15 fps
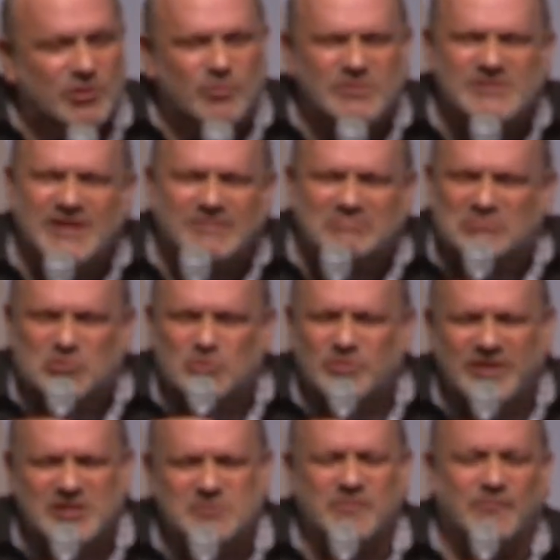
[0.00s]
It was like 2
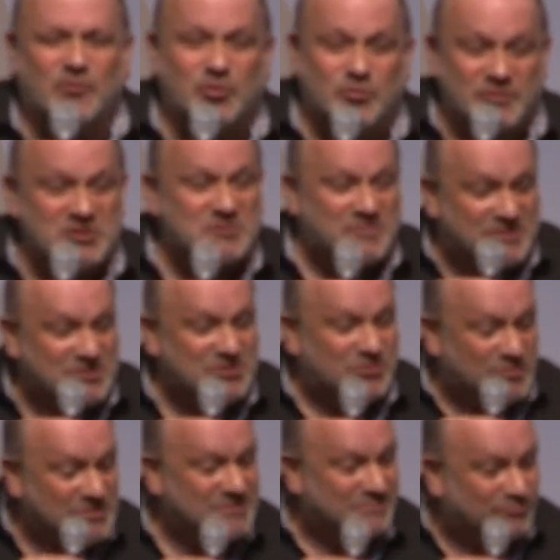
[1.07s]
days before Christmas, so it
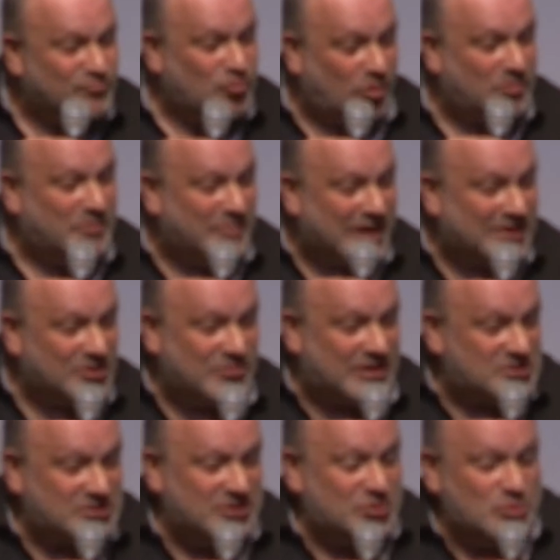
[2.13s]
was problematic to
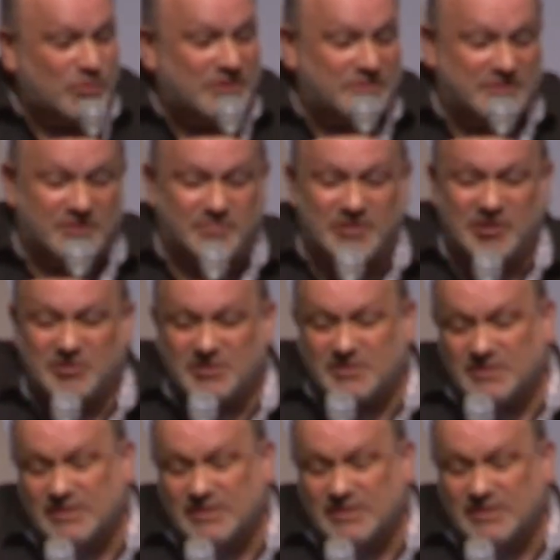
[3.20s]
actually do anything about it.